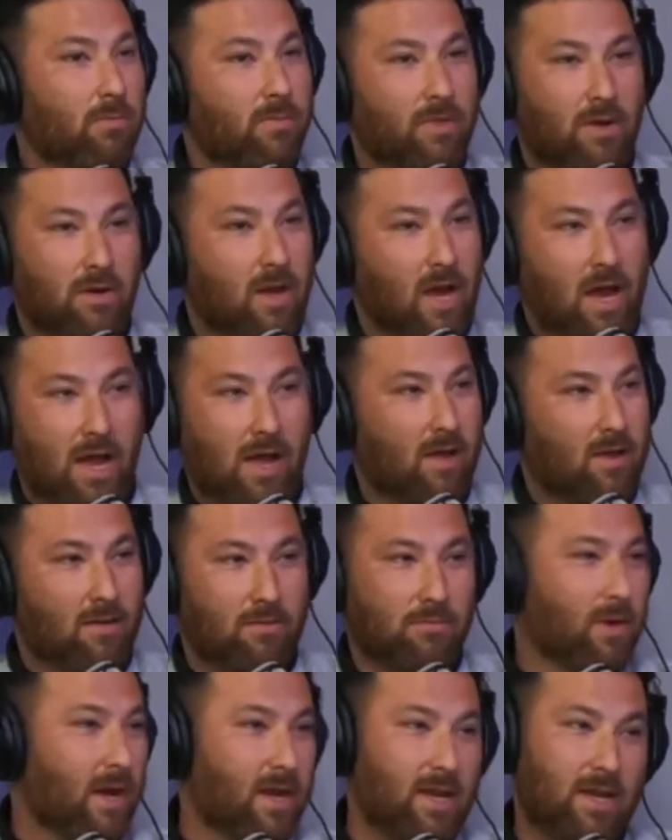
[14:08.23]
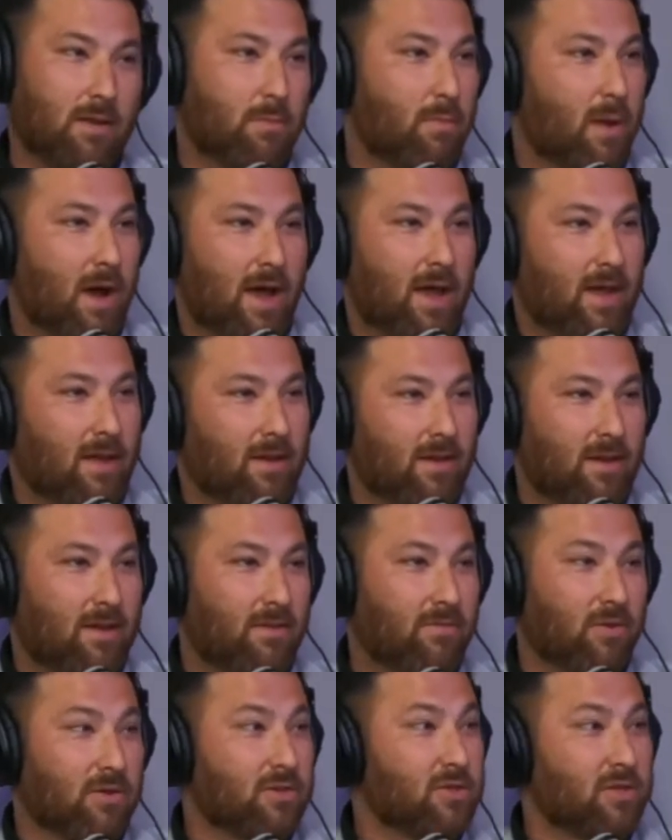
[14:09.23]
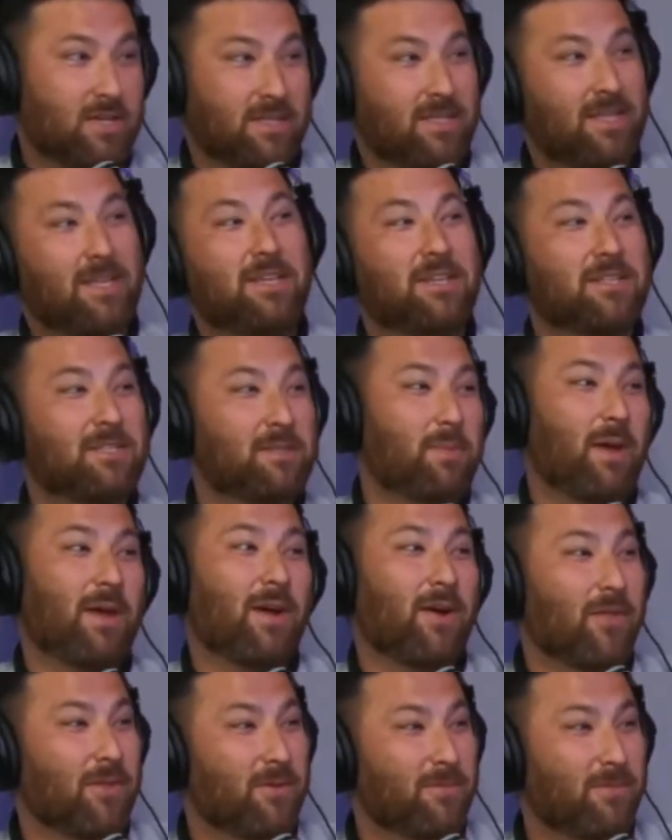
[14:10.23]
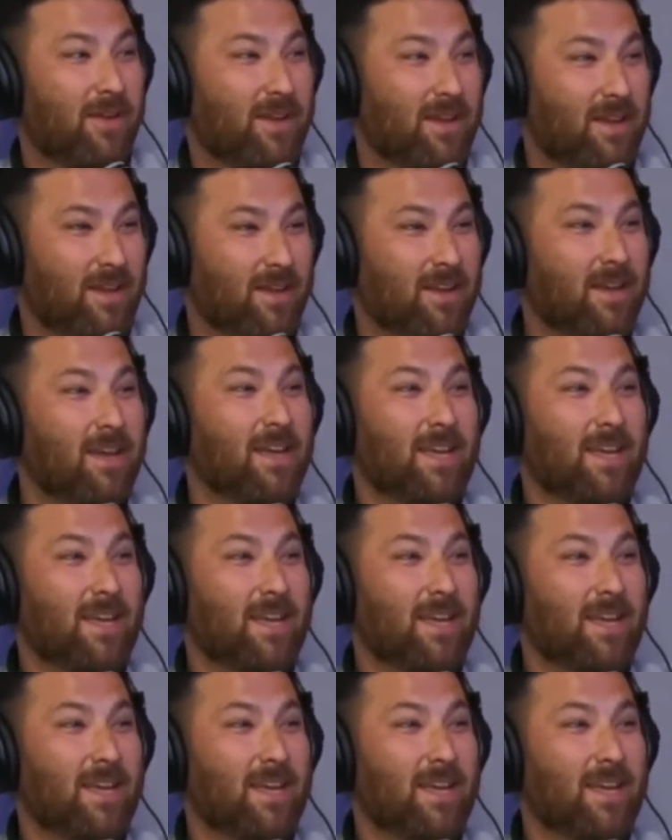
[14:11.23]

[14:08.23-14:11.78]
they're not ready to buy any furniture because they just spent all their money